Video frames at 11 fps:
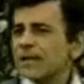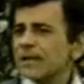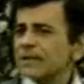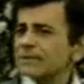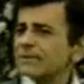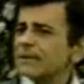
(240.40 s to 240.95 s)
and I
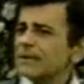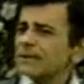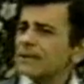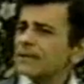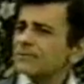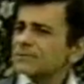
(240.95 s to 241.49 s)
can
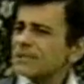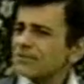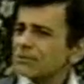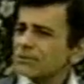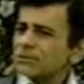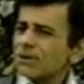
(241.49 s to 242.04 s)
think of
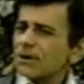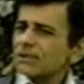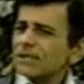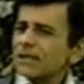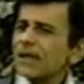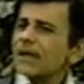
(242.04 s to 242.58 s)
several songs
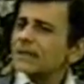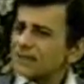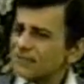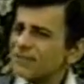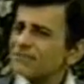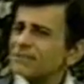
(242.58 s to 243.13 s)
I like,
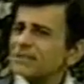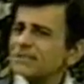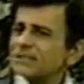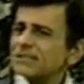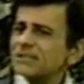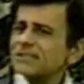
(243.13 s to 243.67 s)
the 50s,
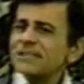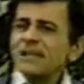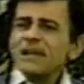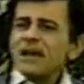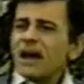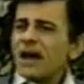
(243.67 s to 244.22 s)
the 60s.
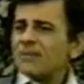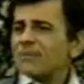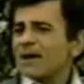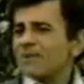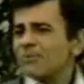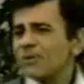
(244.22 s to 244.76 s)

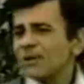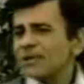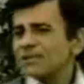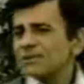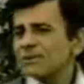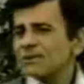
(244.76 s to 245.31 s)
I'm really
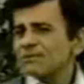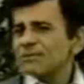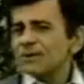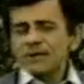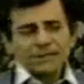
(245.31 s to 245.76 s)
sort of